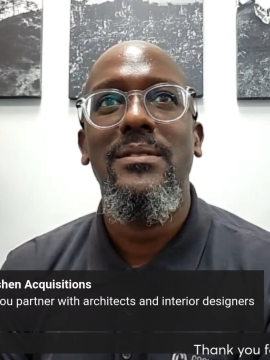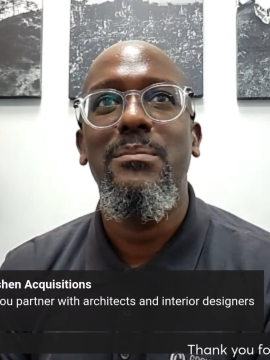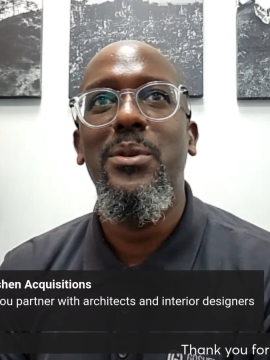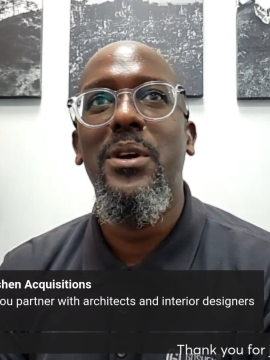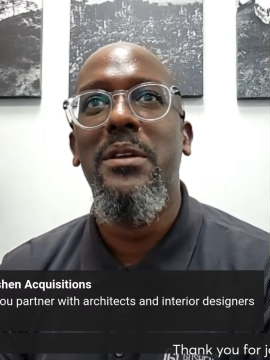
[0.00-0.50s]

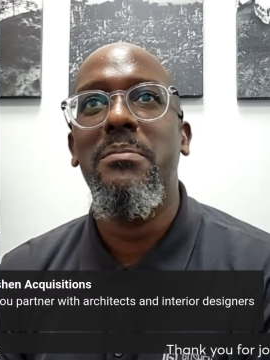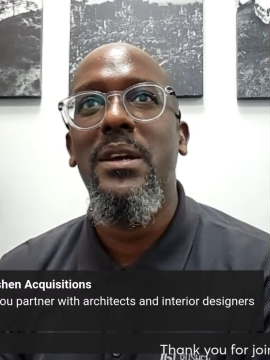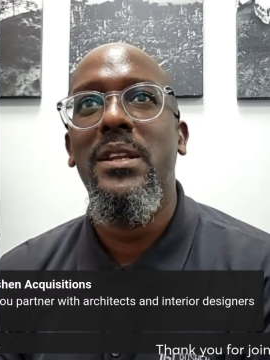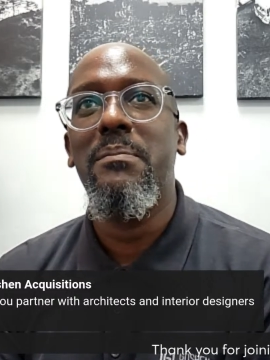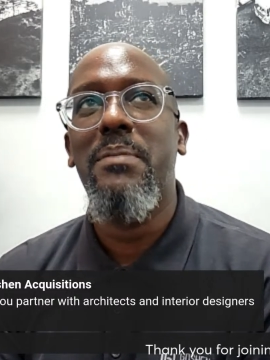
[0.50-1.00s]

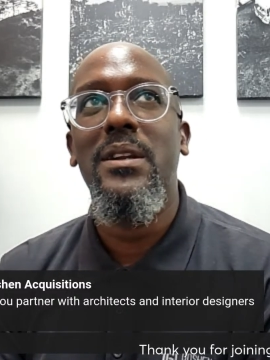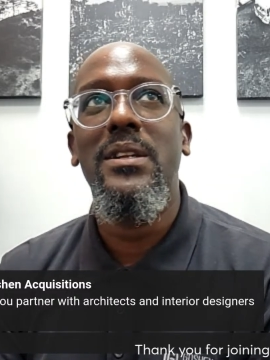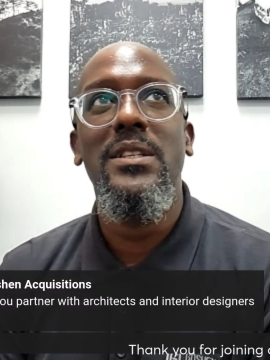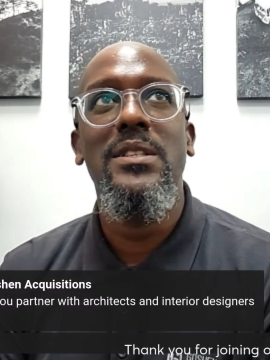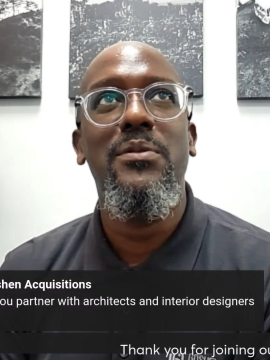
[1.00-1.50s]
Burkhartman and
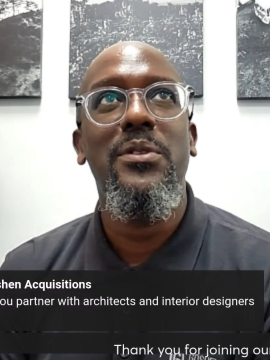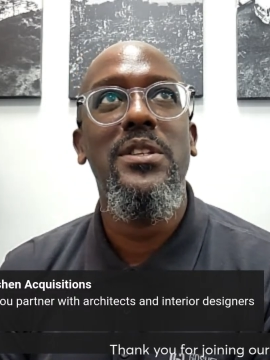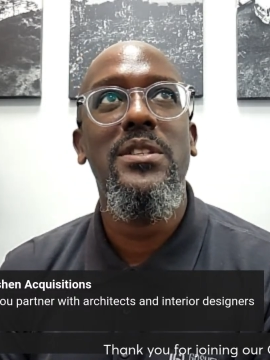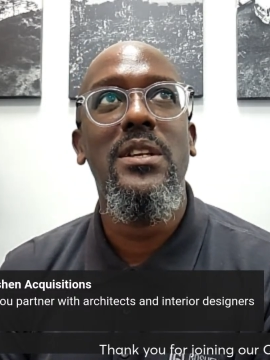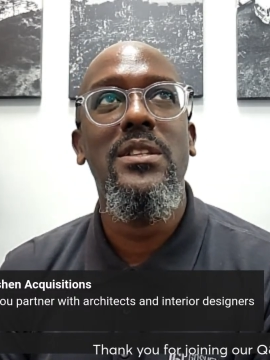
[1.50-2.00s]
Partners, for
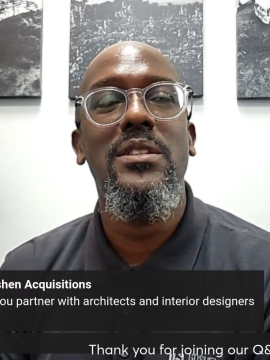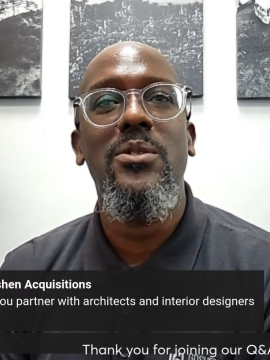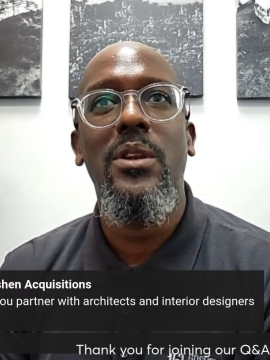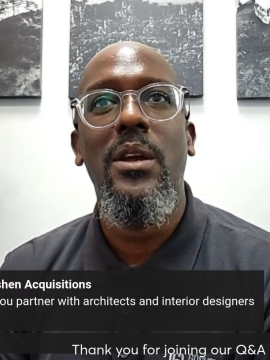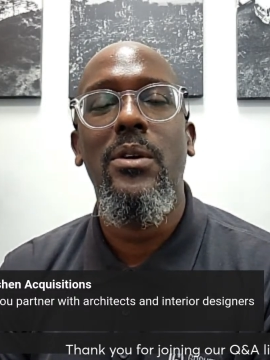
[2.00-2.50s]
instance,
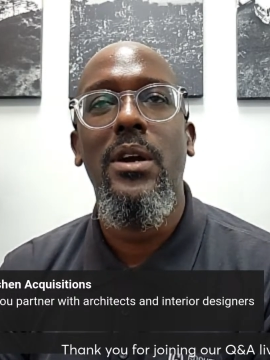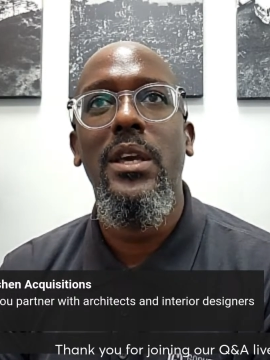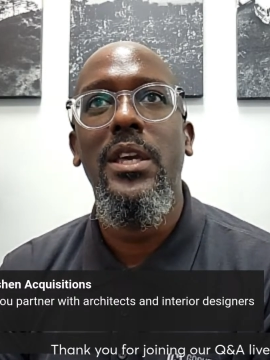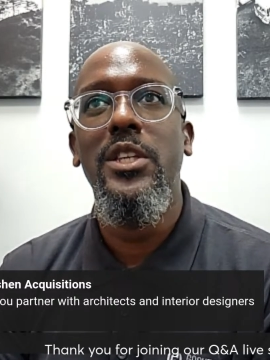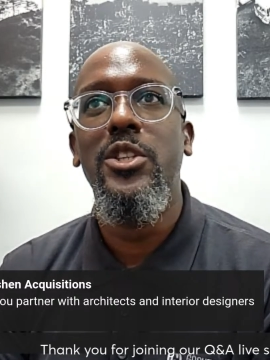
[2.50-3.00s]
on our
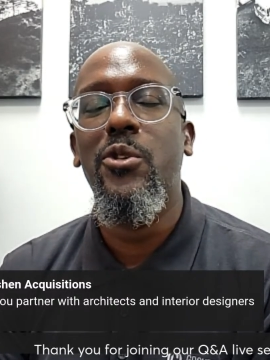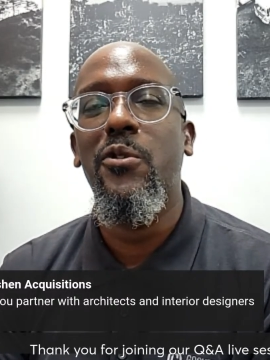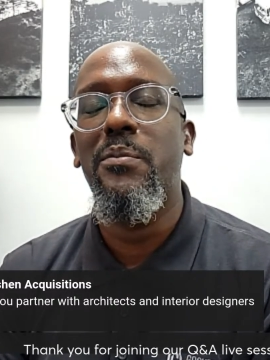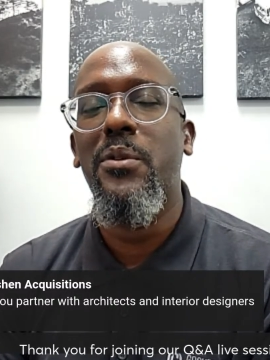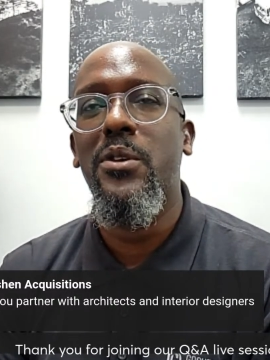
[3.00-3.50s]
Acacia
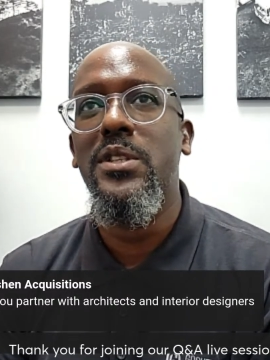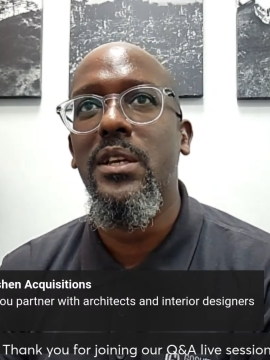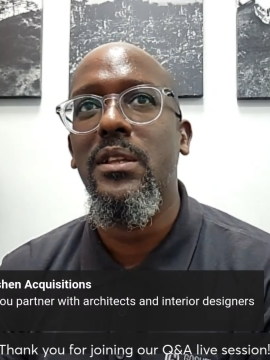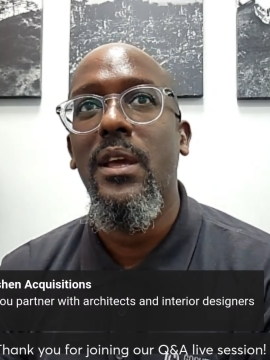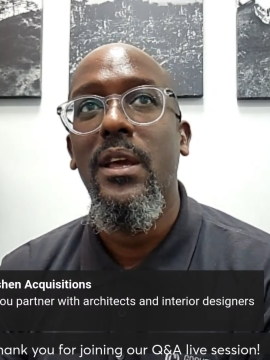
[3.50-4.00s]
project.